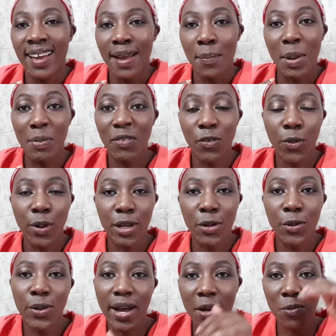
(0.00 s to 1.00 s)
But before I
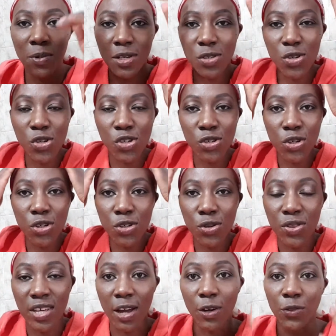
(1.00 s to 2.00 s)
go, I want to show
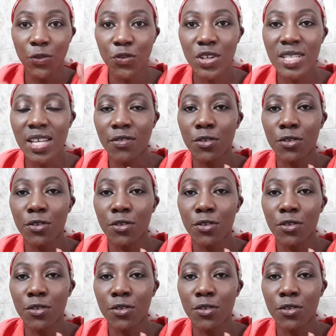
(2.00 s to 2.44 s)
you the outfits.